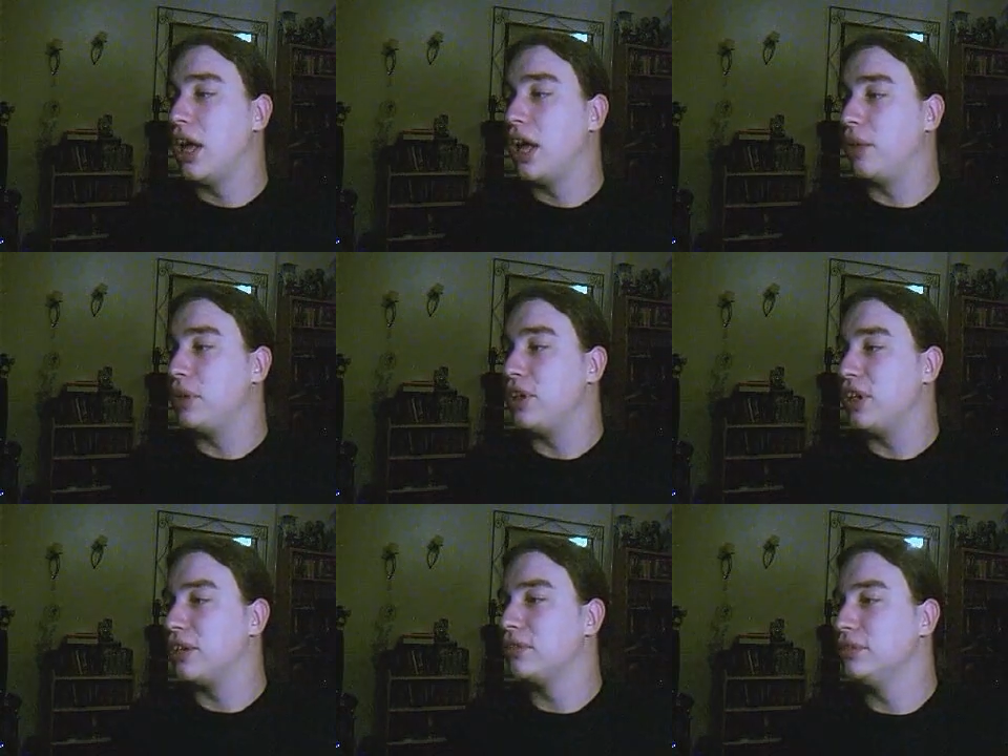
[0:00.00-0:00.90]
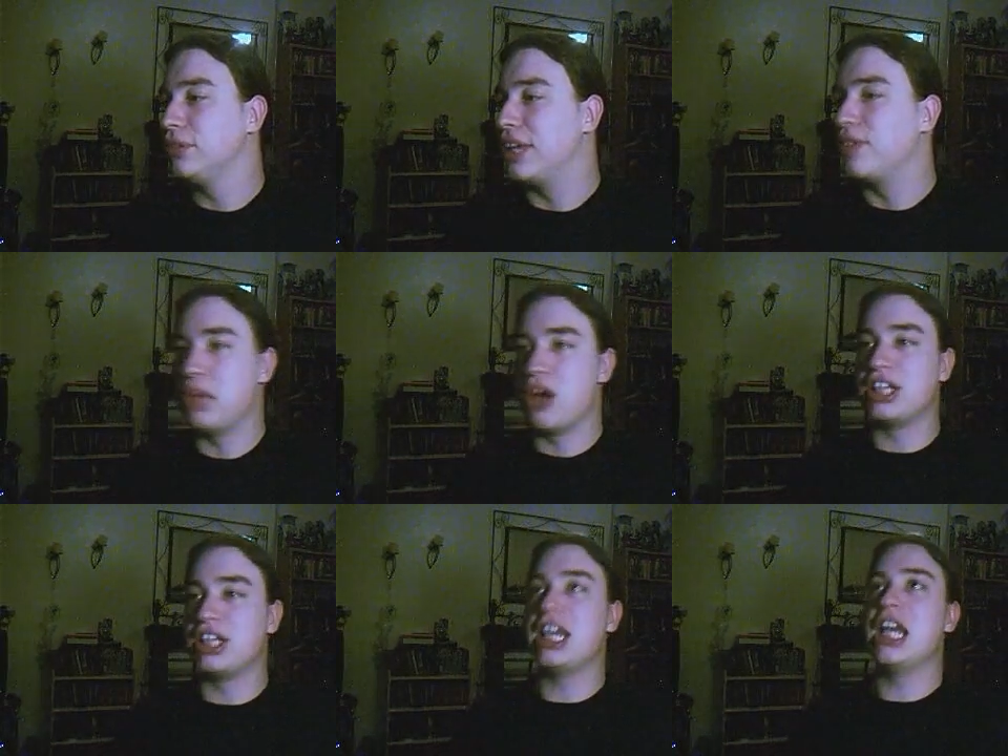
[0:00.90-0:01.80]
helped me, you know, give me
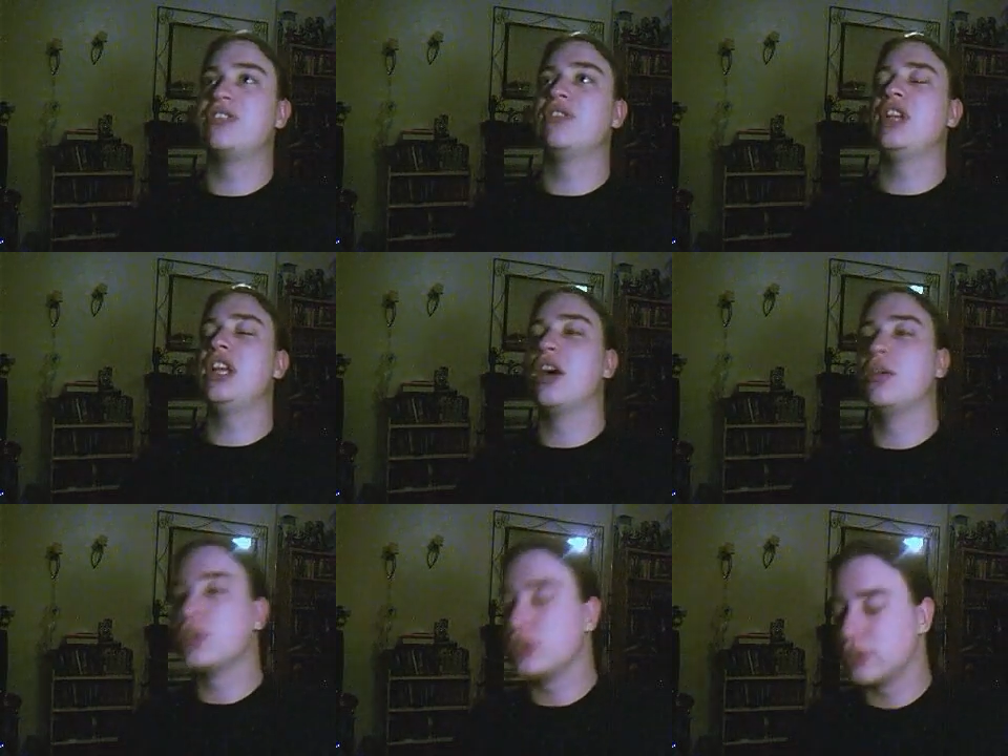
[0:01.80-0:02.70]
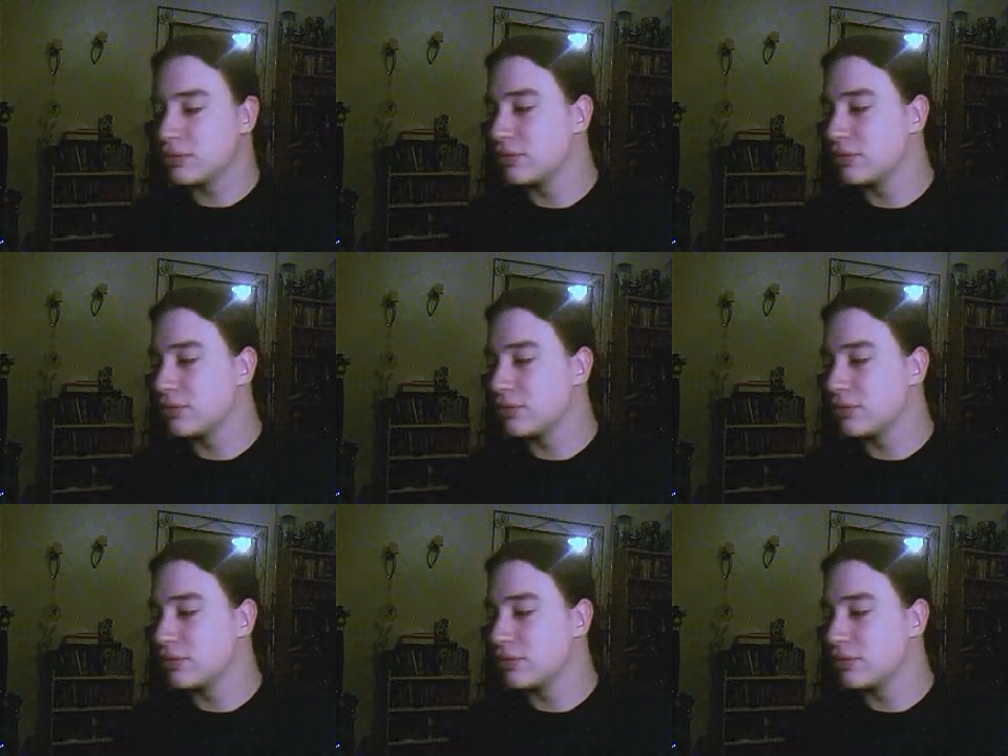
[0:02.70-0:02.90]
ideas for videos.